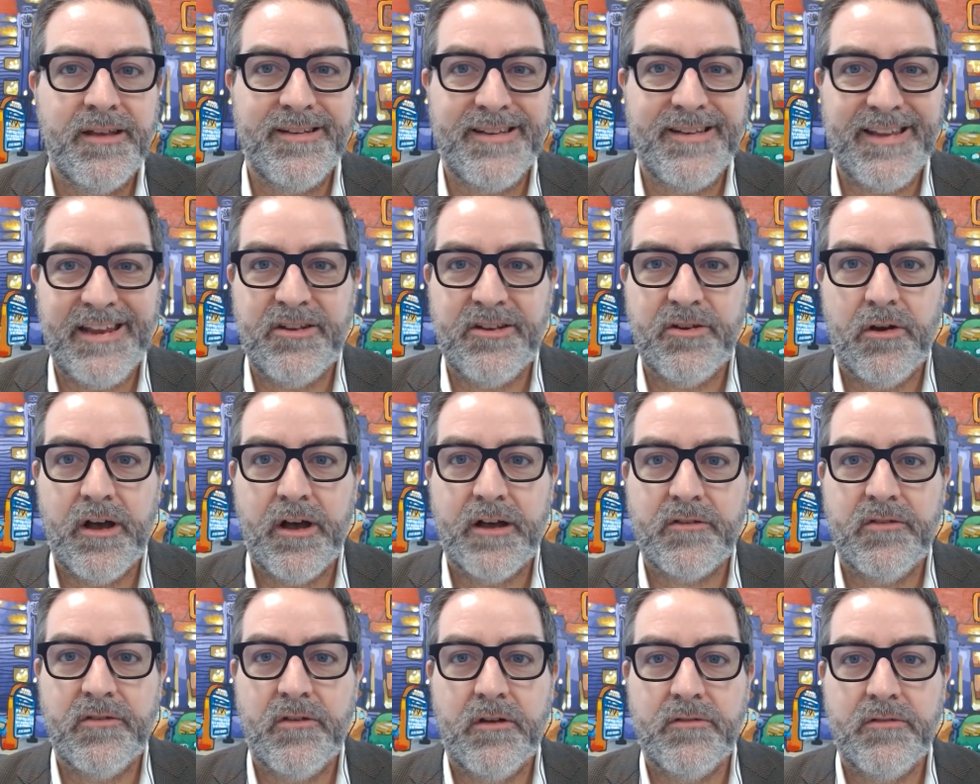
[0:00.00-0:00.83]

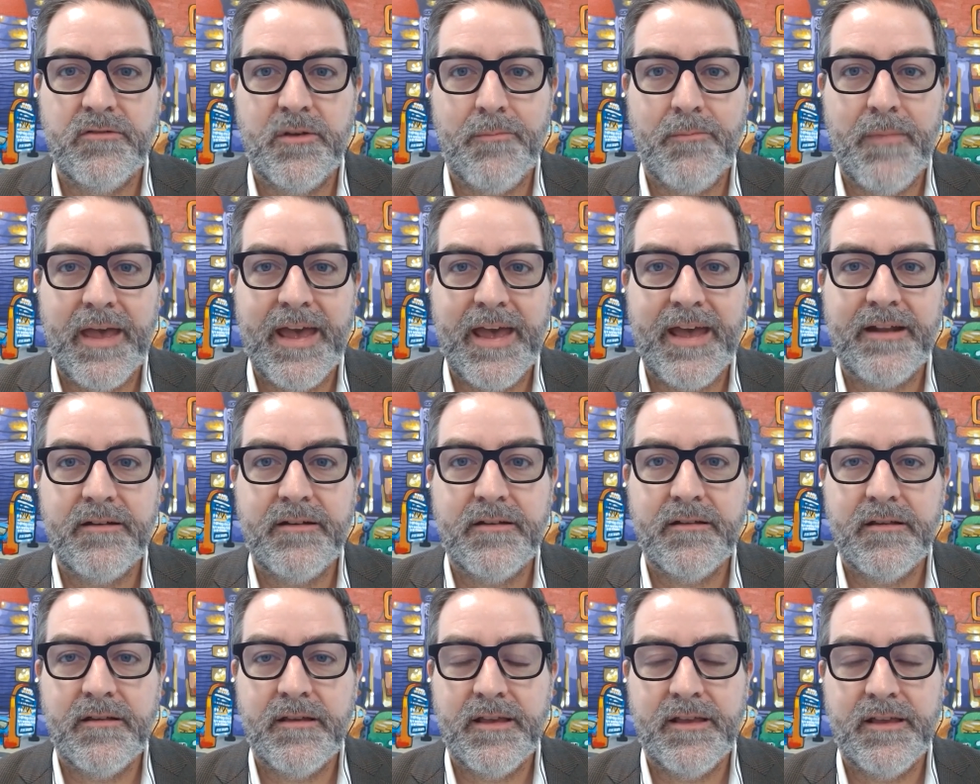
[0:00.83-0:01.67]
Detox on demand
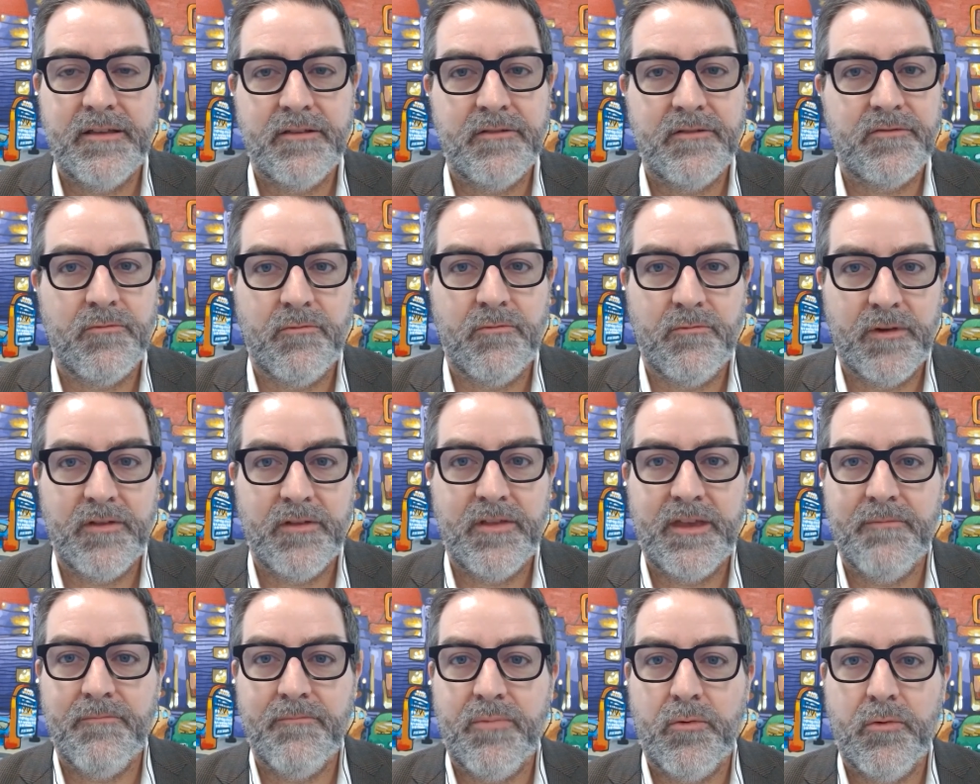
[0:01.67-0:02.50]
is
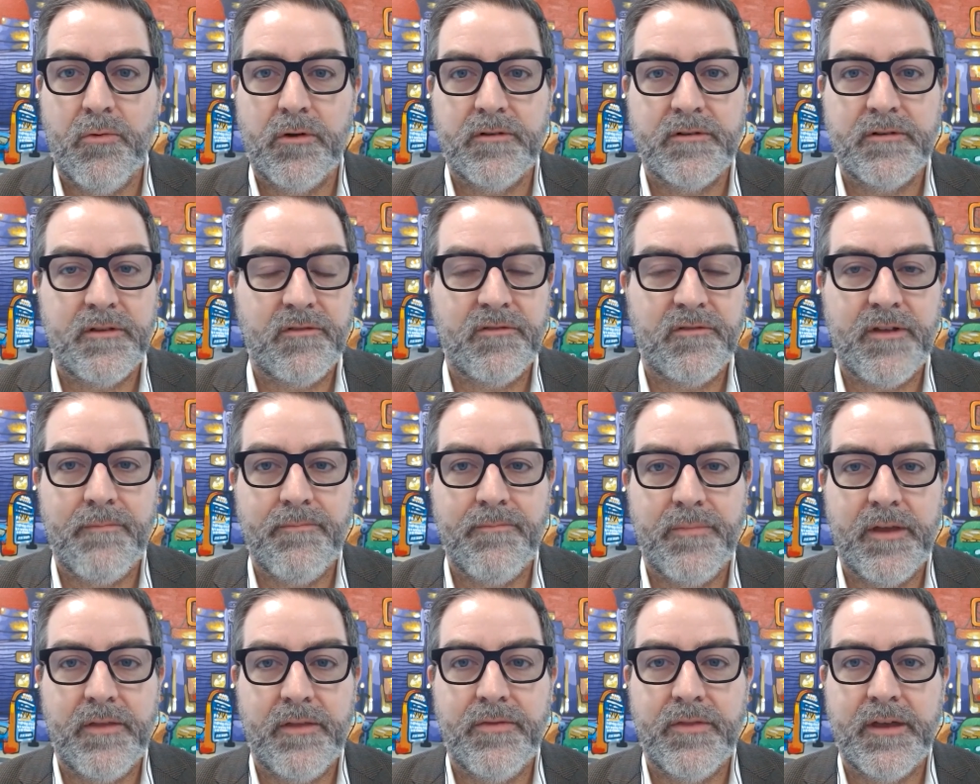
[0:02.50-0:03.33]
really important. It's
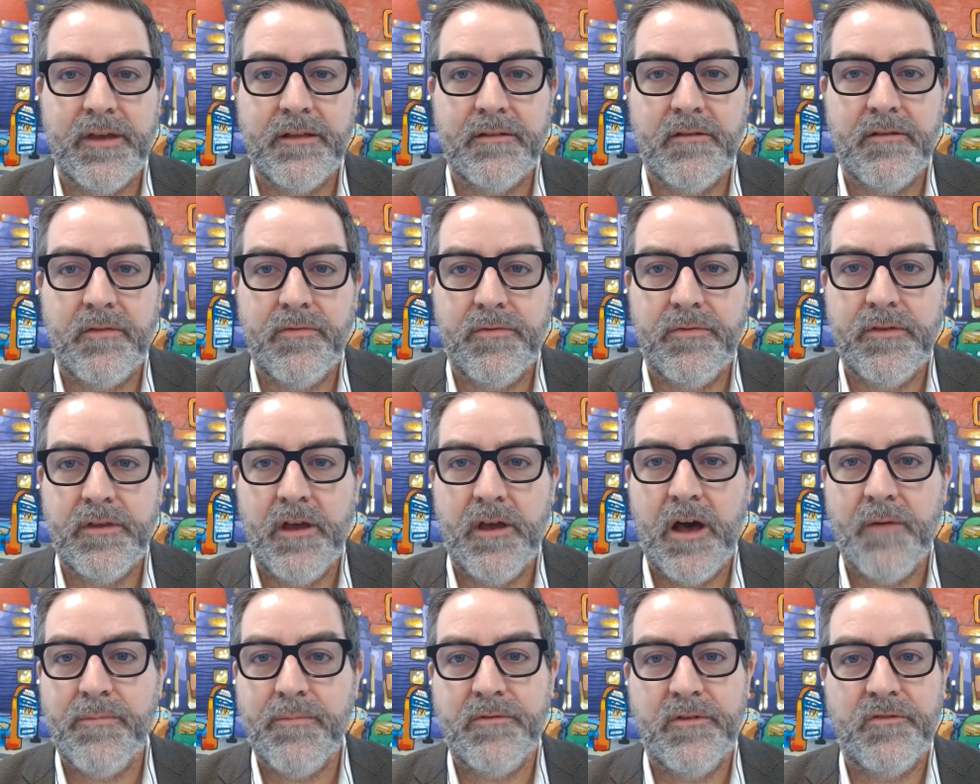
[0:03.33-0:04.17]
something that the
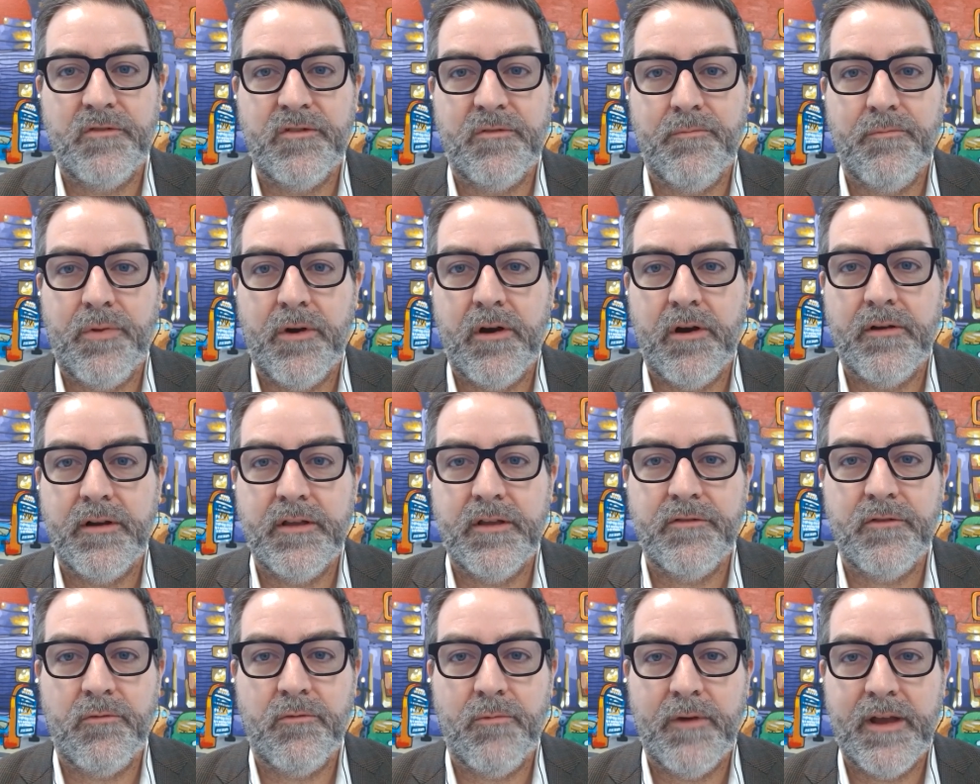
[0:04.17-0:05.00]
opposition
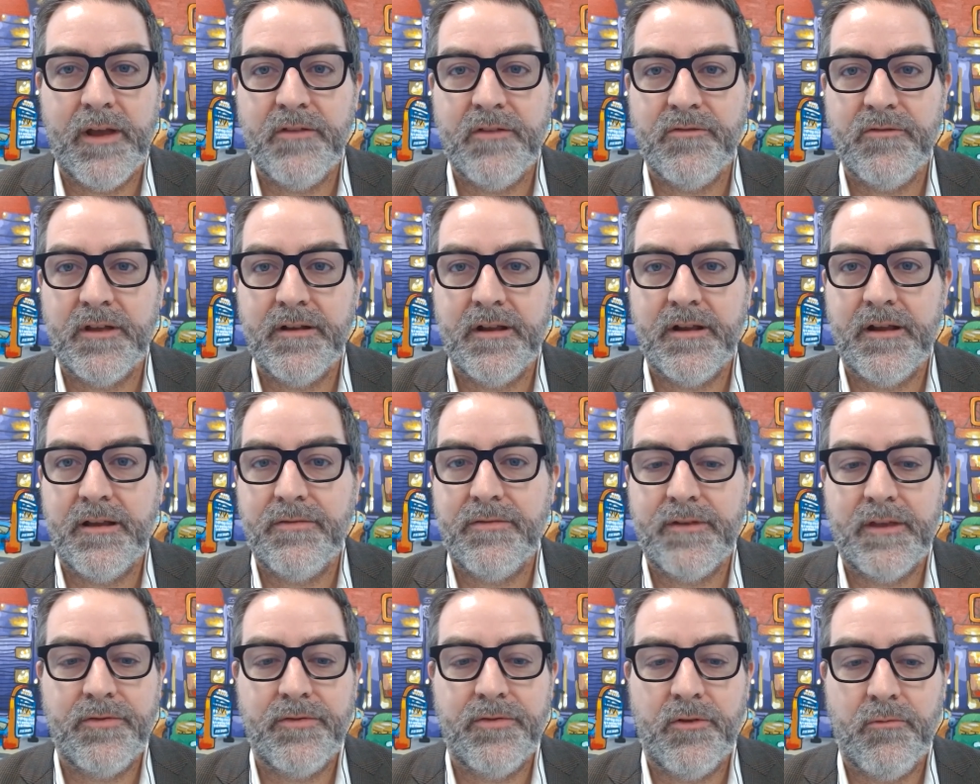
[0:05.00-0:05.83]
parties are raising, and I
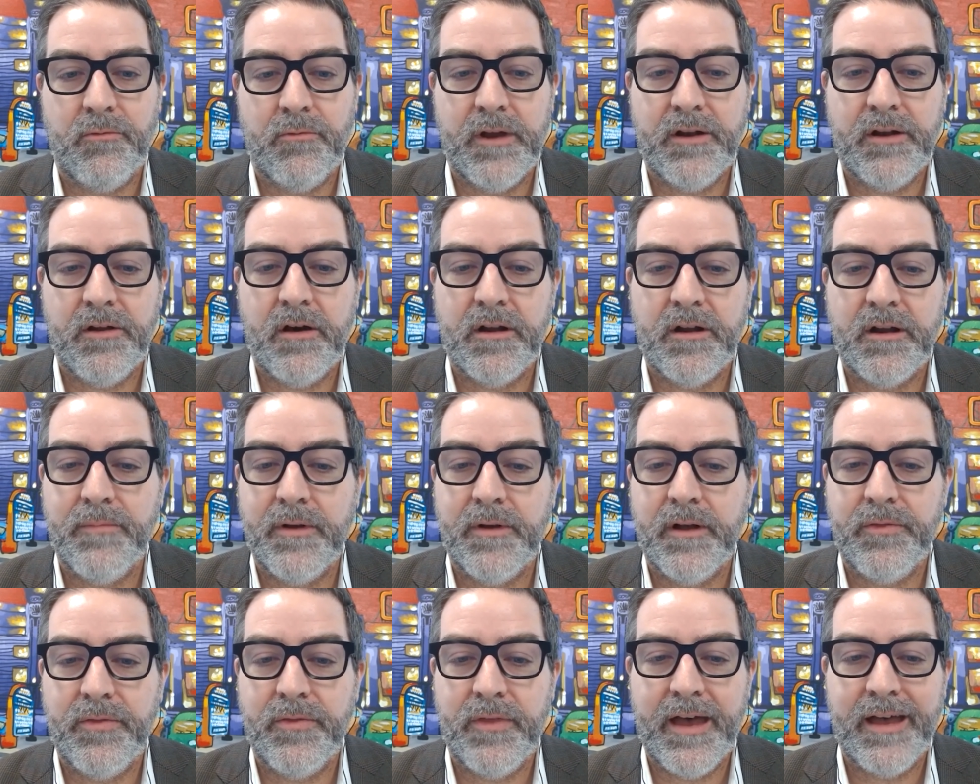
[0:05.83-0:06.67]
think they're right on
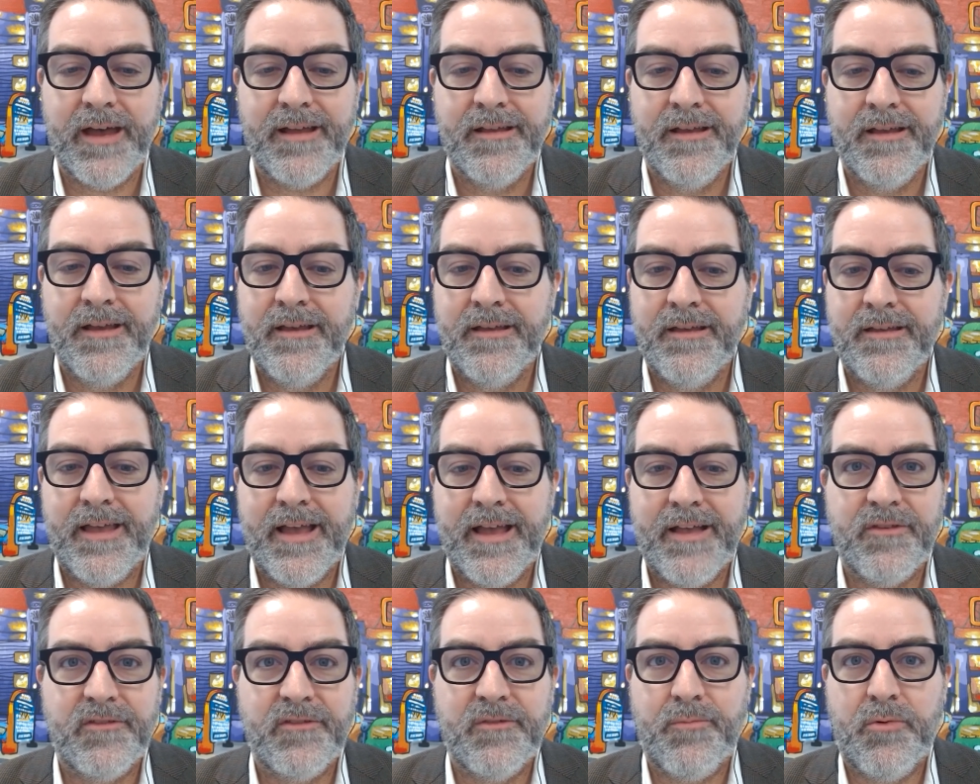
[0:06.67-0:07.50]
about that.
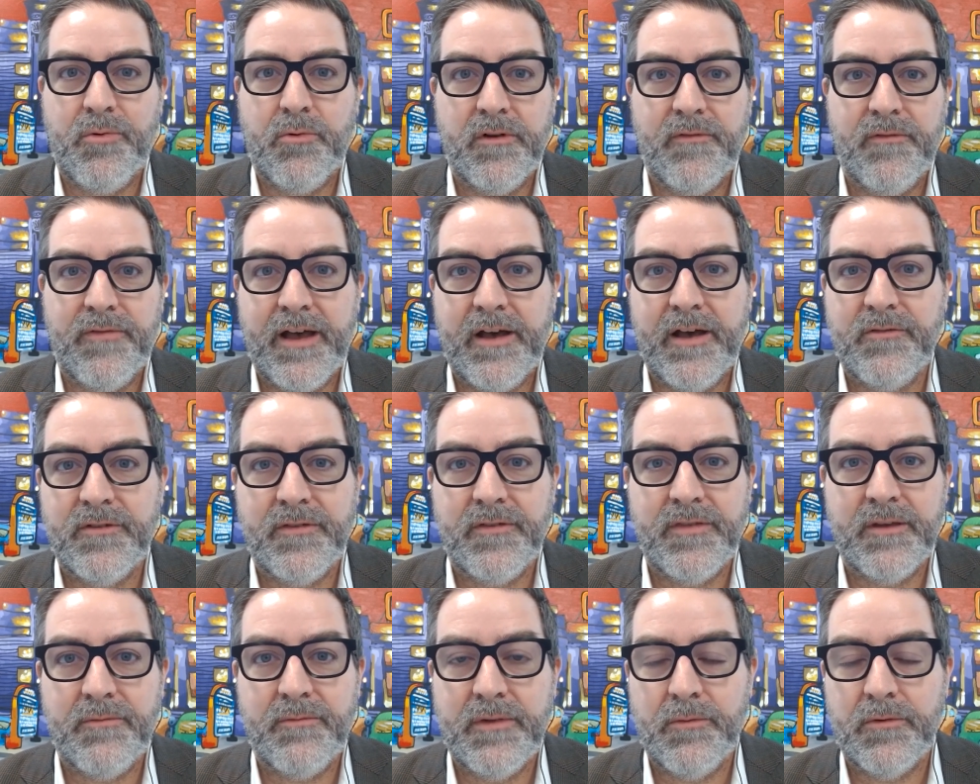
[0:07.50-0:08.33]
And the supportive
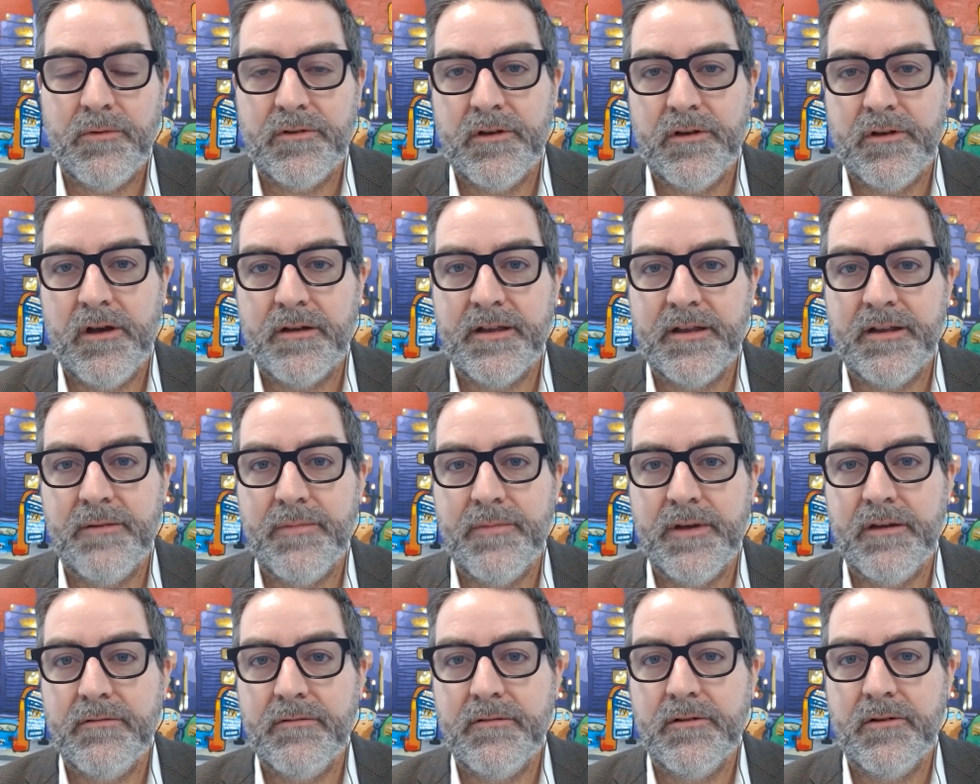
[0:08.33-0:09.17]
housing that we were talking
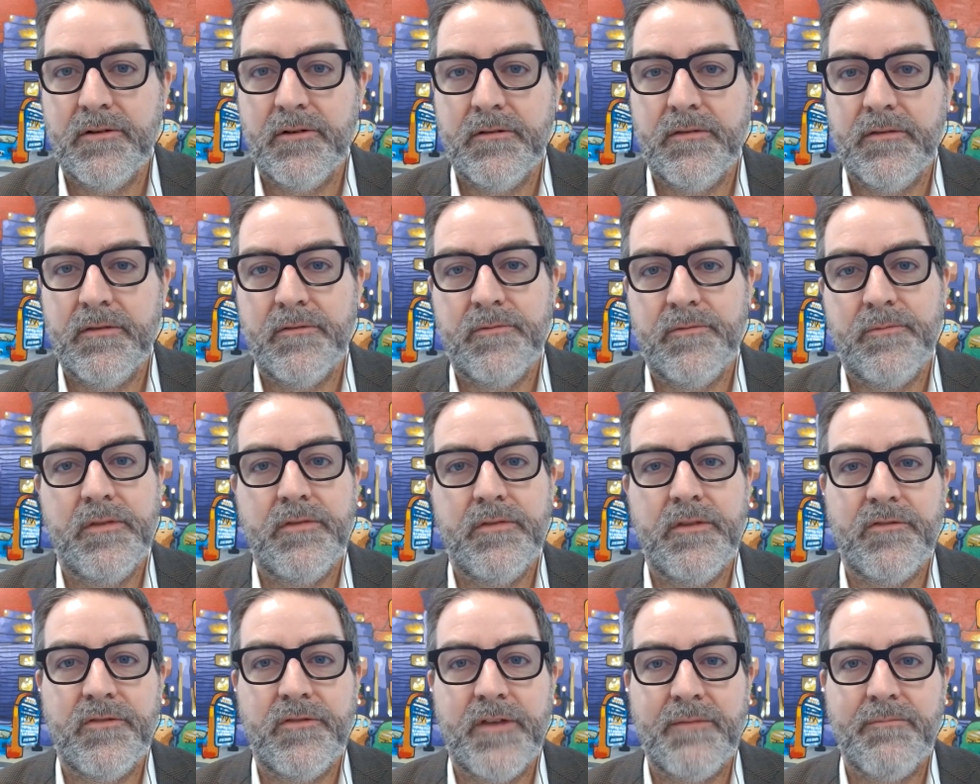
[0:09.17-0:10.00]
about in
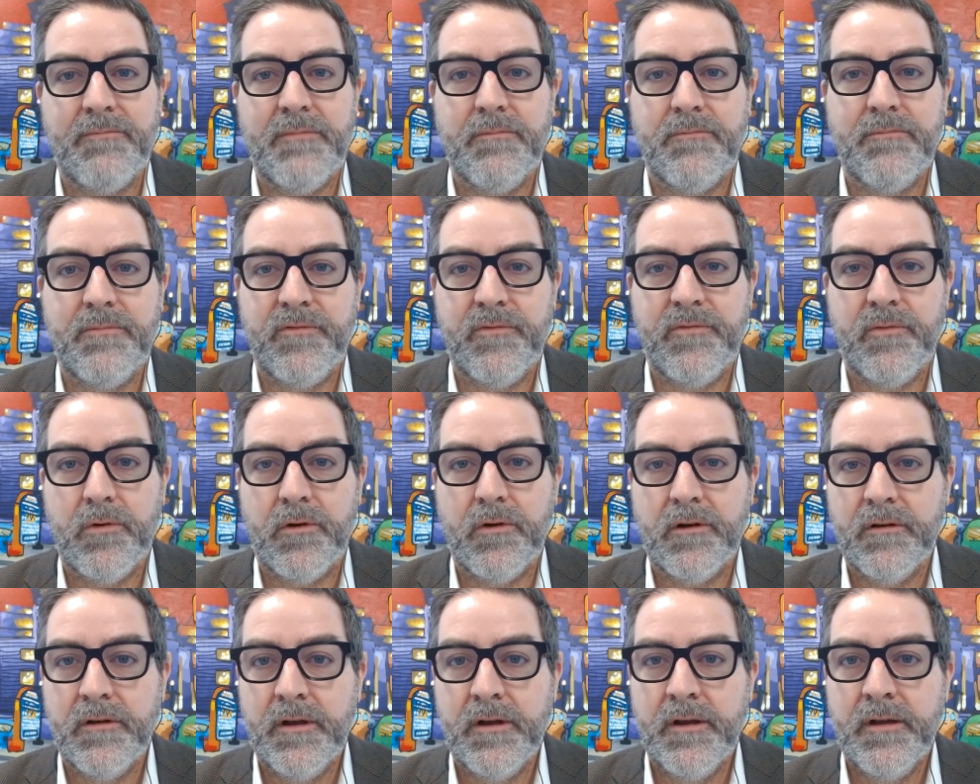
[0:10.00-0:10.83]
the segment before,